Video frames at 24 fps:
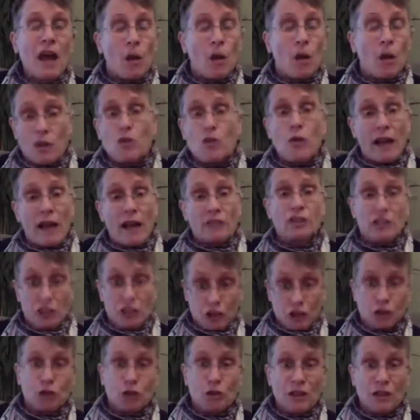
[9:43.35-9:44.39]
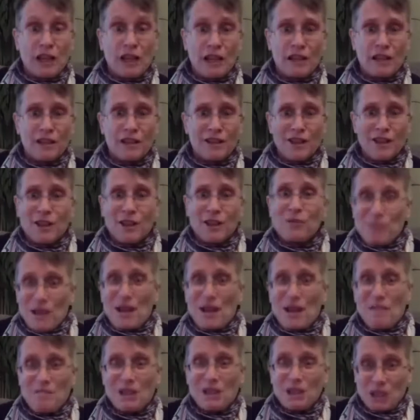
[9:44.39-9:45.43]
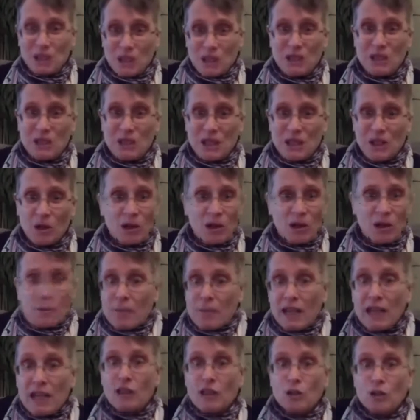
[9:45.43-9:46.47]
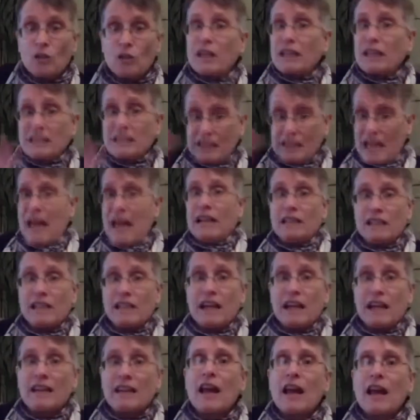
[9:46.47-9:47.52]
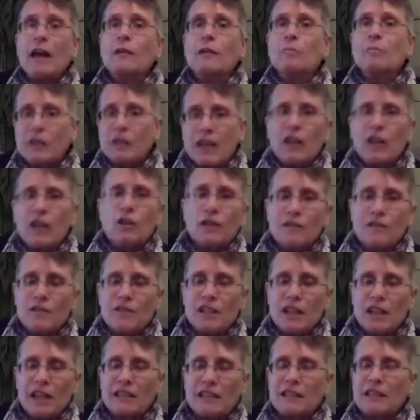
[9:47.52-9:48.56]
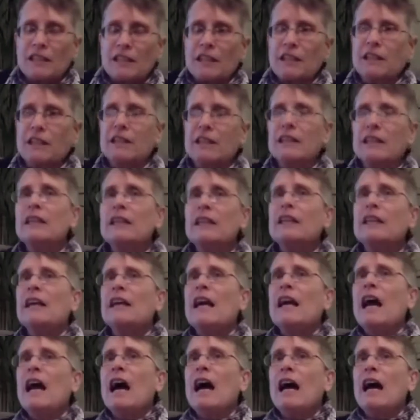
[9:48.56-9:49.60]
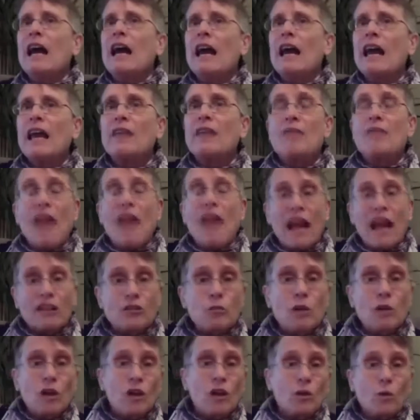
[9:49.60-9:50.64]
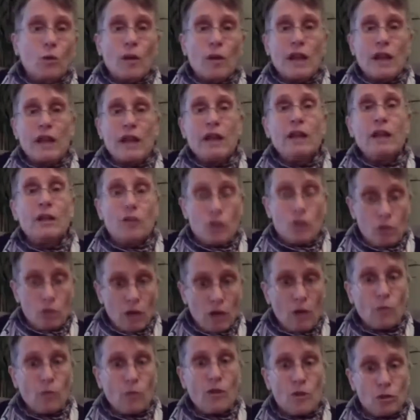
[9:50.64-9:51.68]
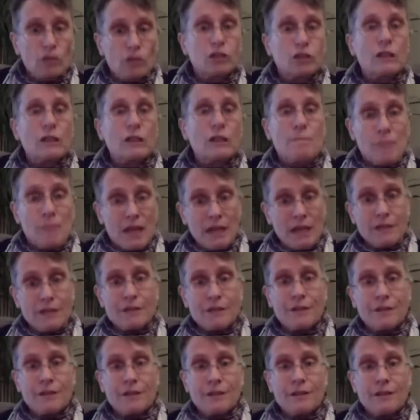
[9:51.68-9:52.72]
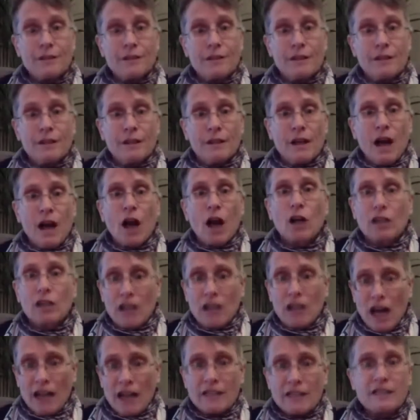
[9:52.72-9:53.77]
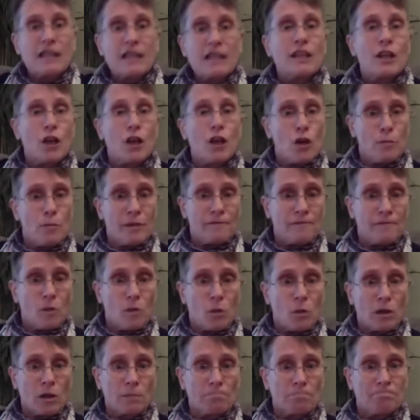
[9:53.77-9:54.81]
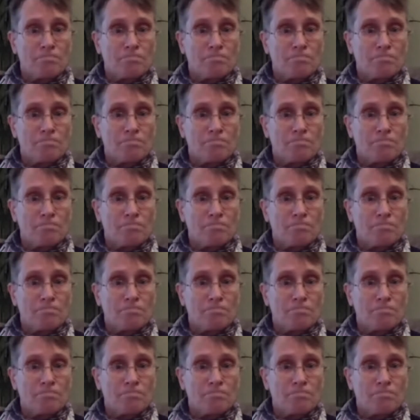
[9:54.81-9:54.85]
When you actually journey, it'll become much clearer. And it might not look exactly like that, but that'll give you an idea. And that's where we usually meet our guides in human form.